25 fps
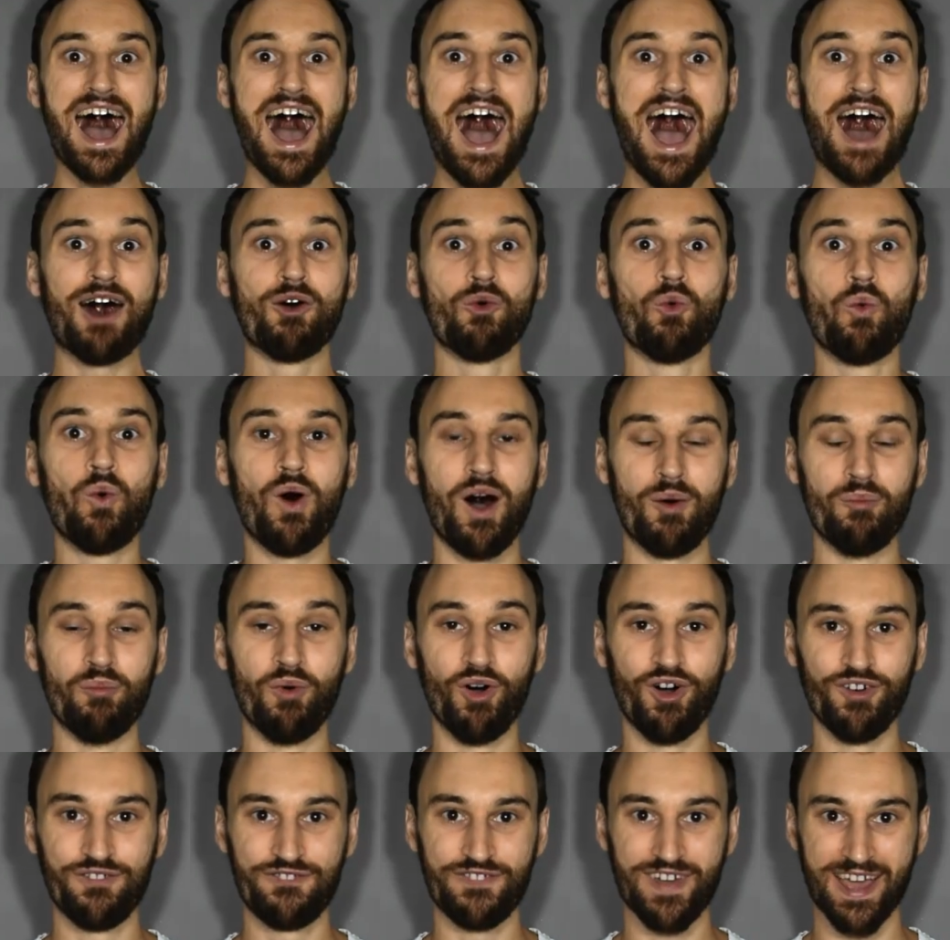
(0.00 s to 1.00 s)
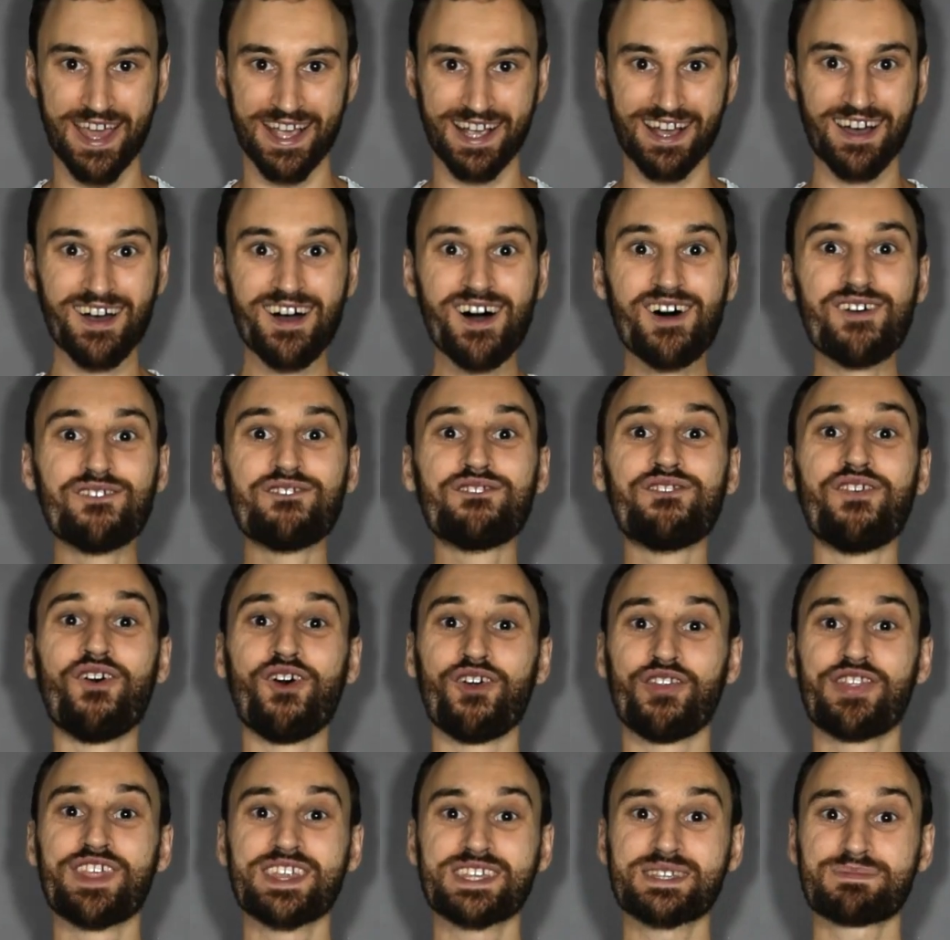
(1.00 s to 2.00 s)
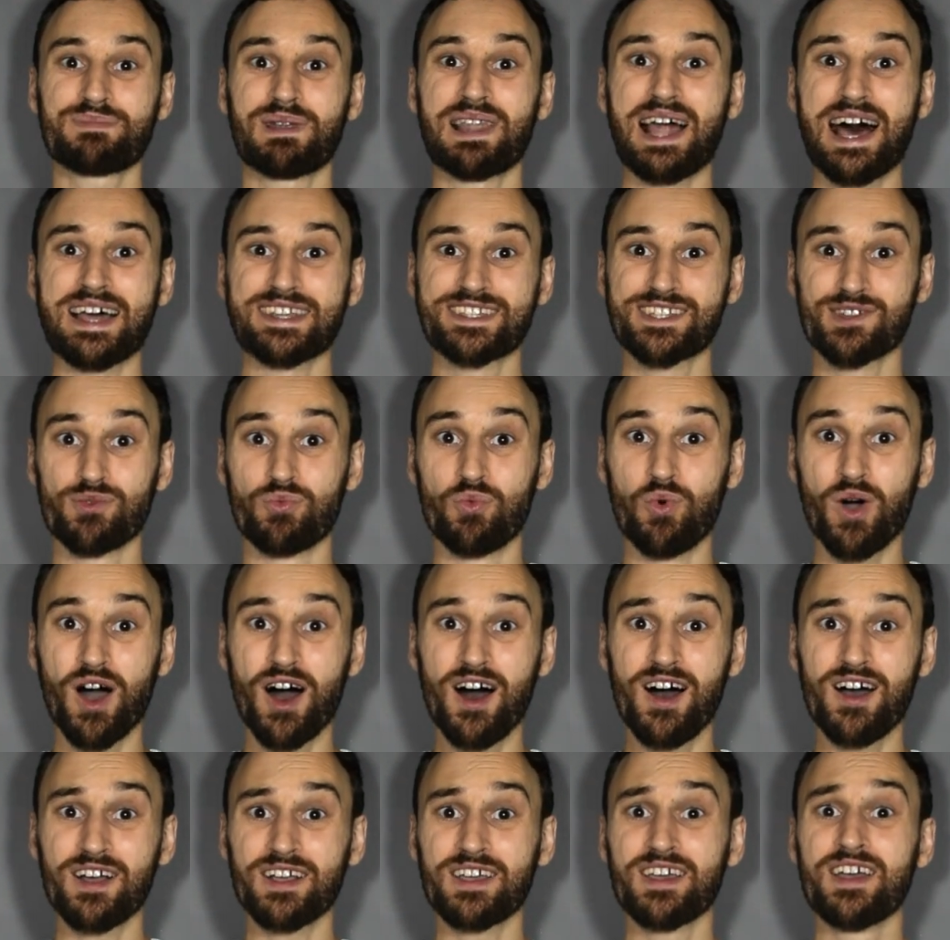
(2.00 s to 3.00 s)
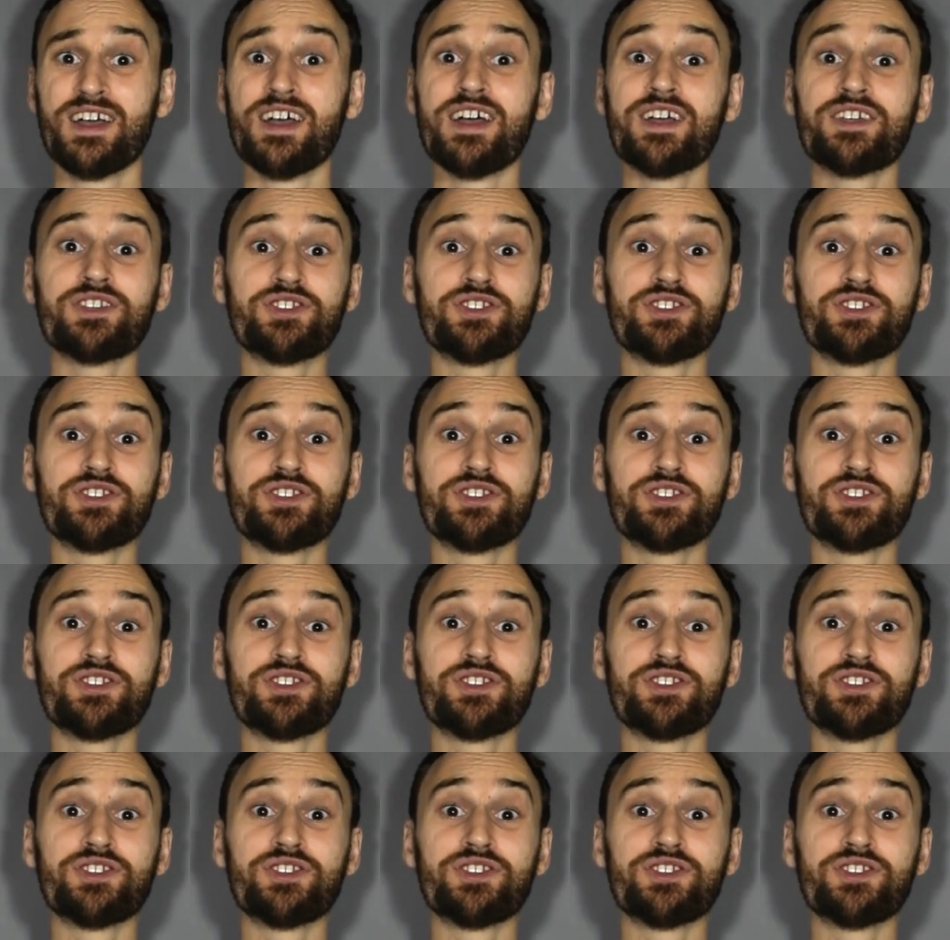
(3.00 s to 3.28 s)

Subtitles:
And one more thing, for this plan to work,